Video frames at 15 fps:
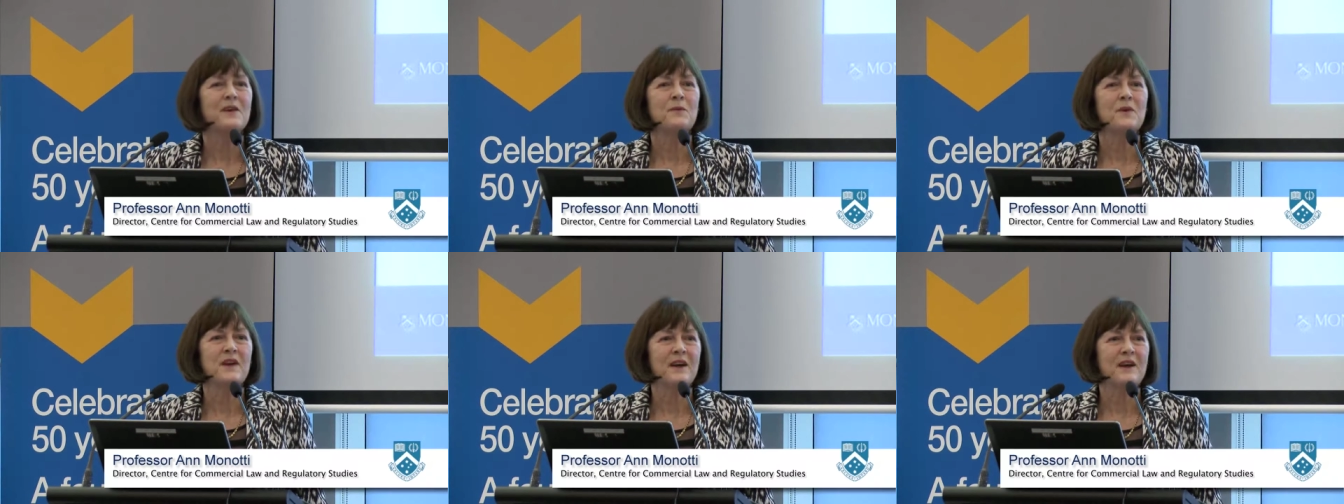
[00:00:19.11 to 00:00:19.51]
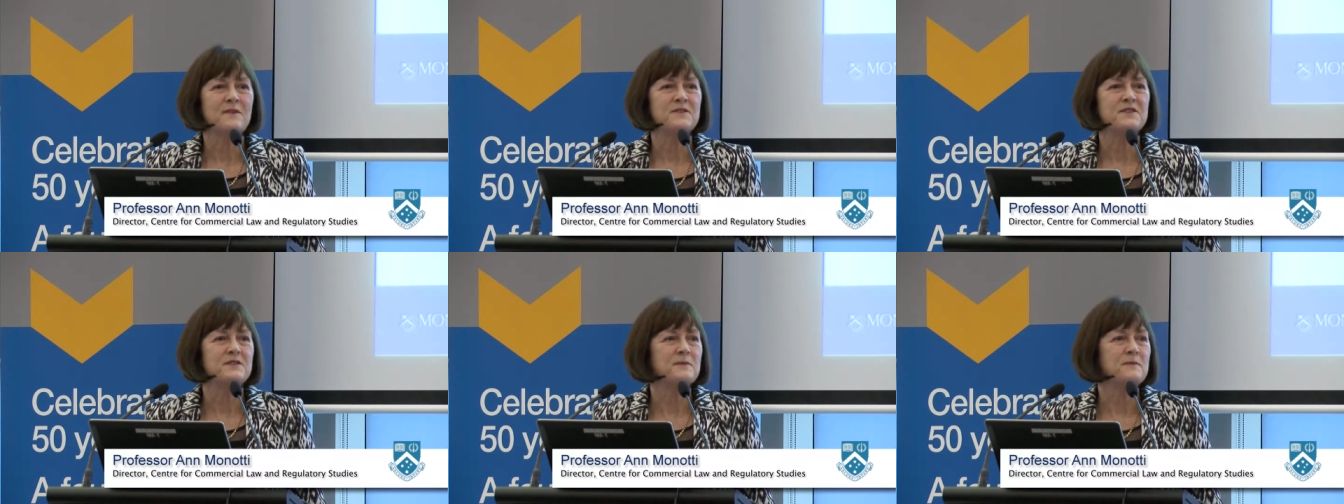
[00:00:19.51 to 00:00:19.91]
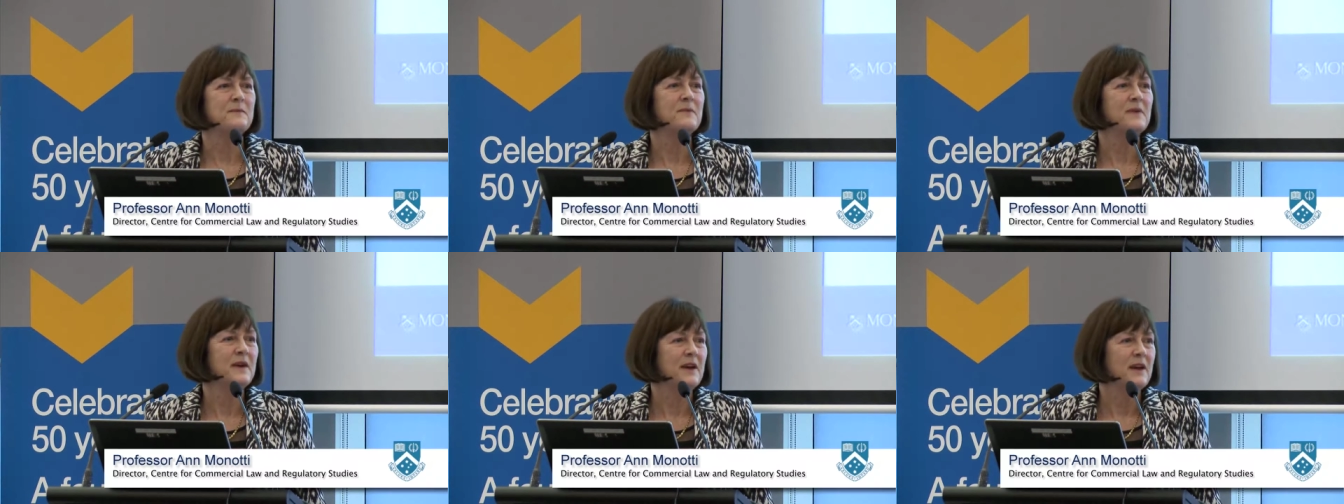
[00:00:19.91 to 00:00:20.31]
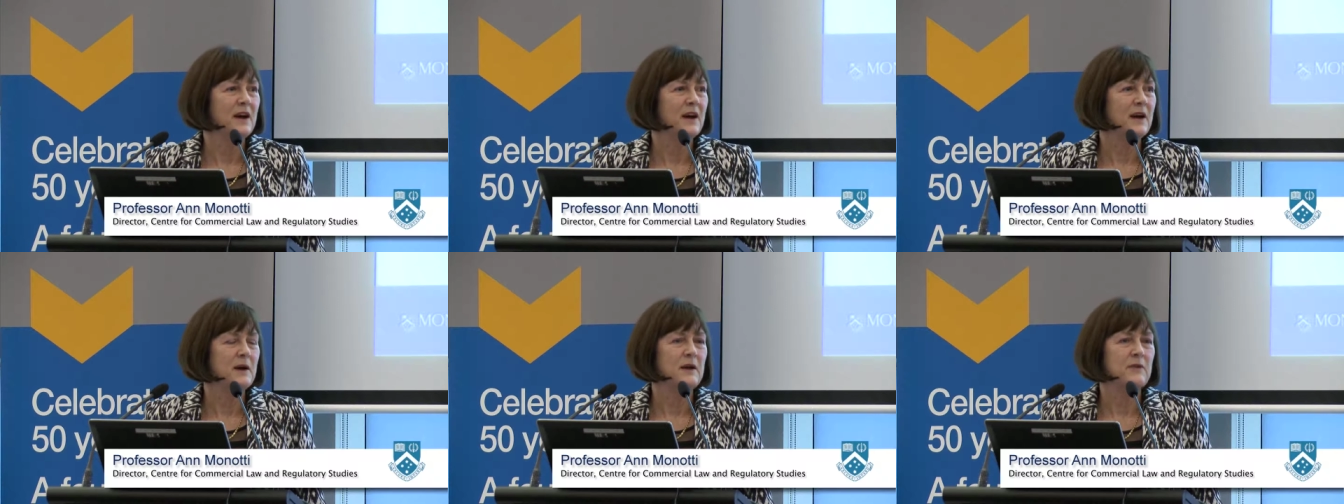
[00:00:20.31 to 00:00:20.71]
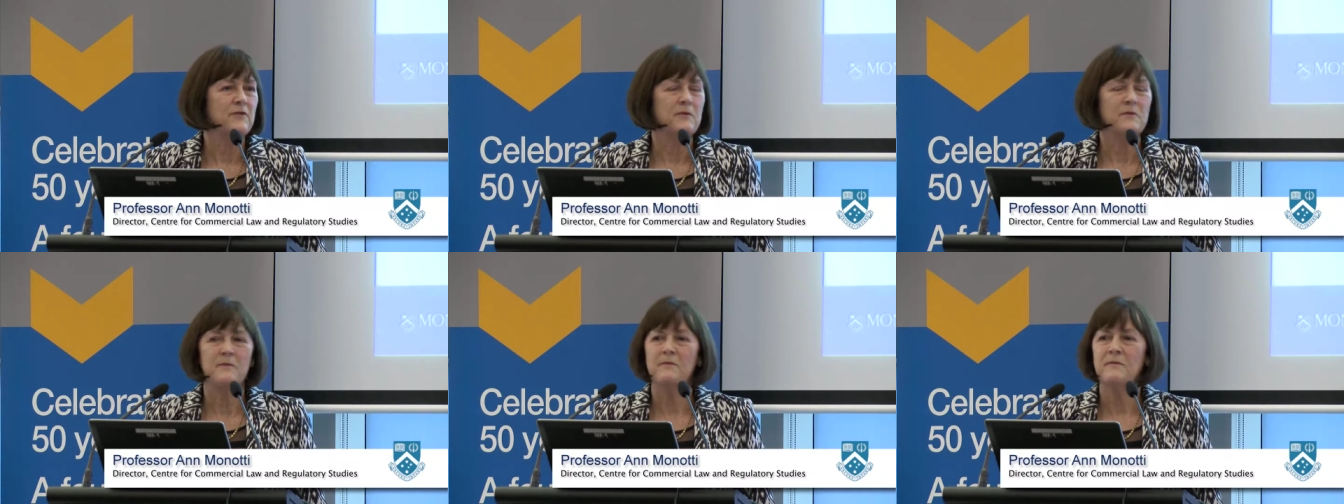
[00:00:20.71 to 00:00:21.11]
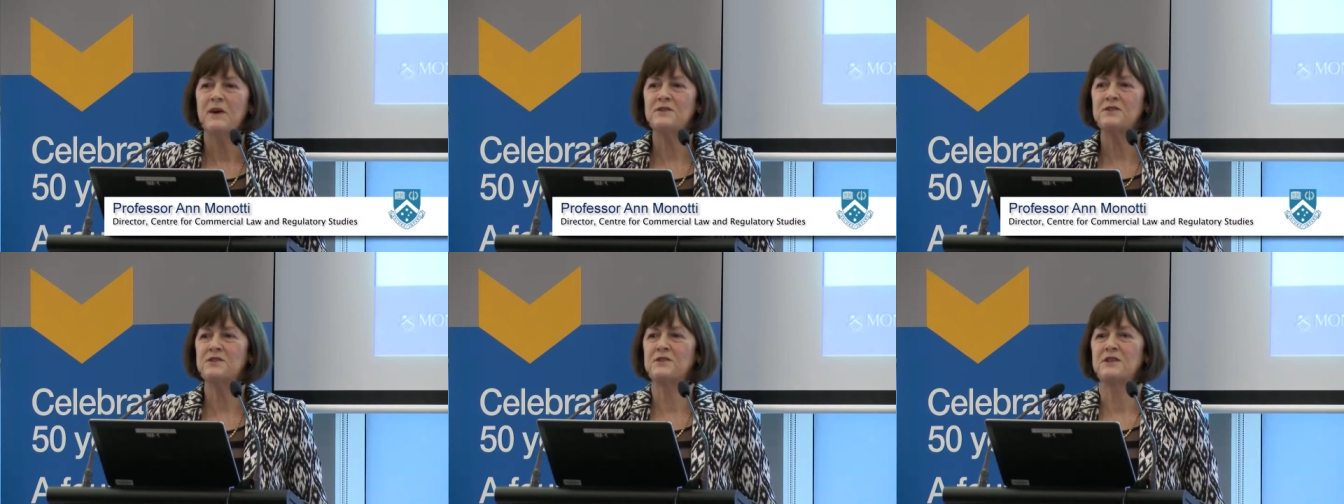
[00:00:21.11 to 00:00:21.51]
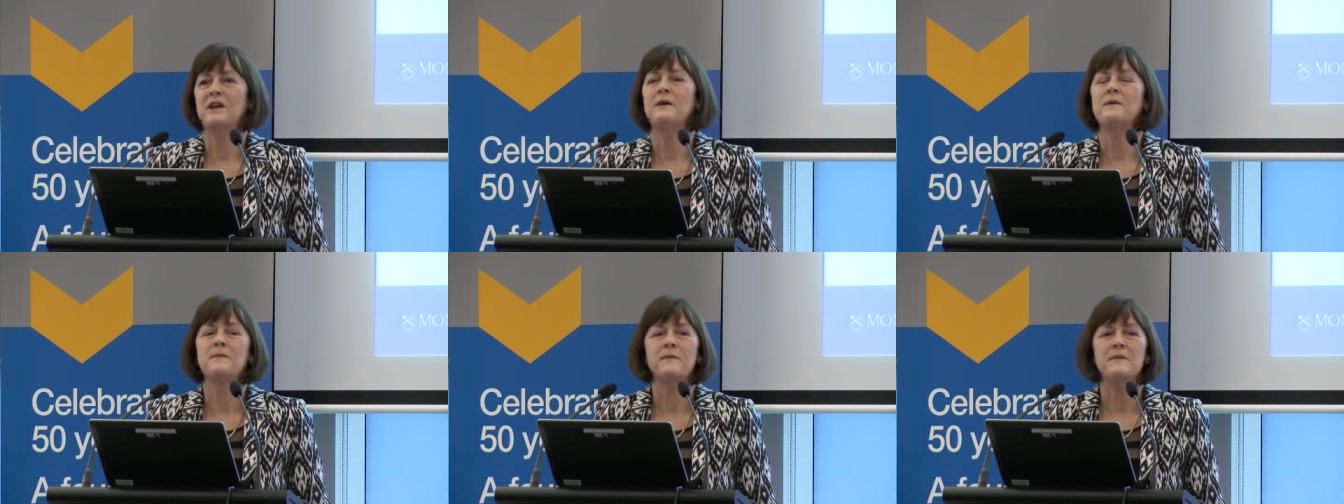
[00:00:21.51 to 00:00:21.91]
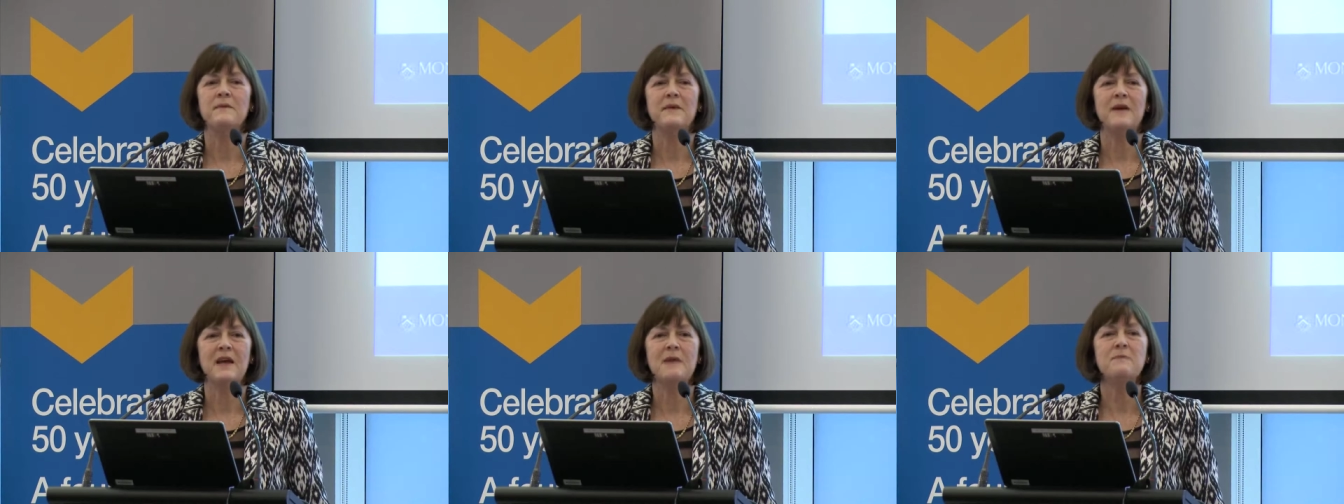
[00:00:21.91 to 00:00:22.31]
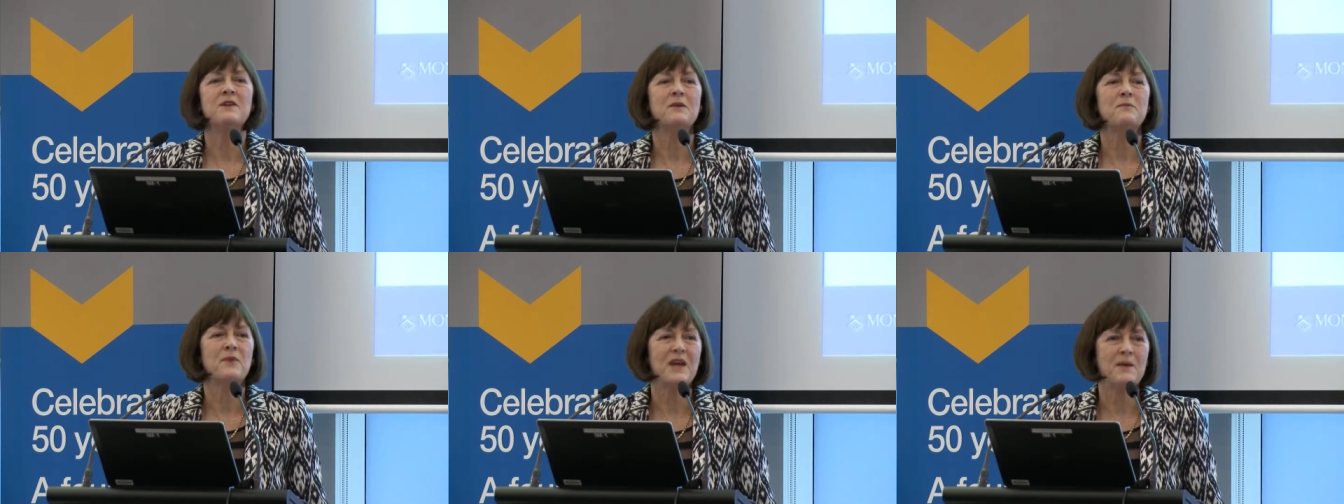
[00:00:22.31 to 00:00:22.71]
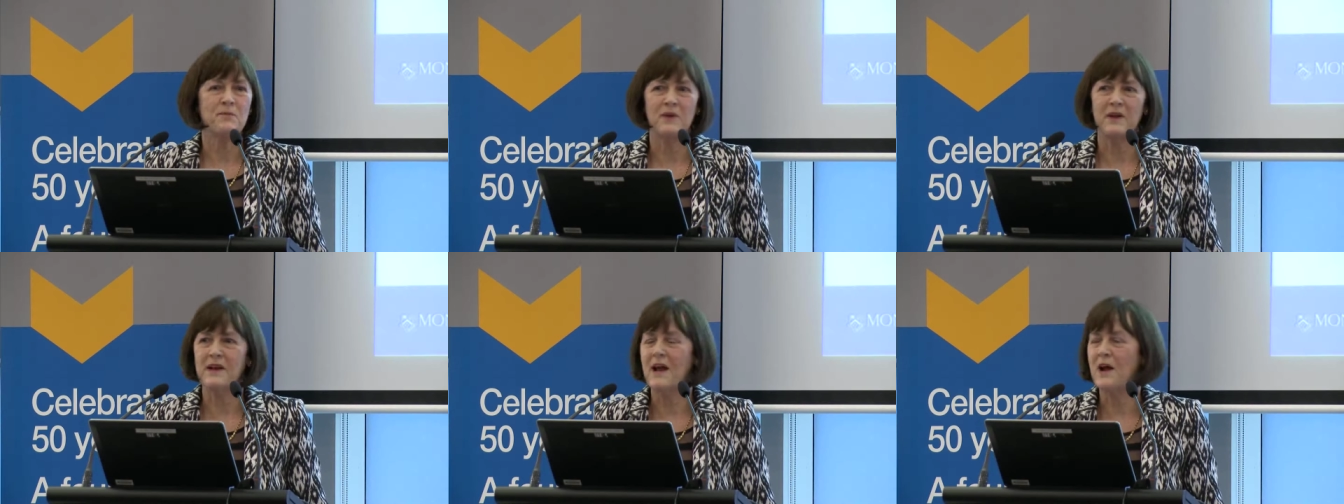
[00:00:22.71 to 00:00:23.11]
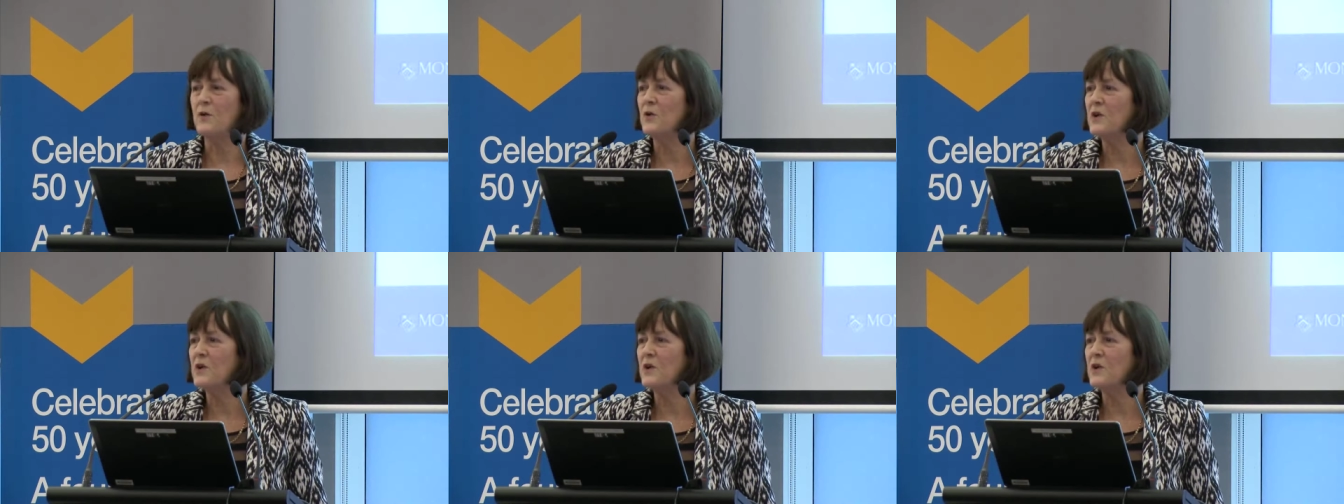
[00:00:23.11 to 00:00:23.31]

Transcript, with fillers: We have some uh, most um, eminent people in our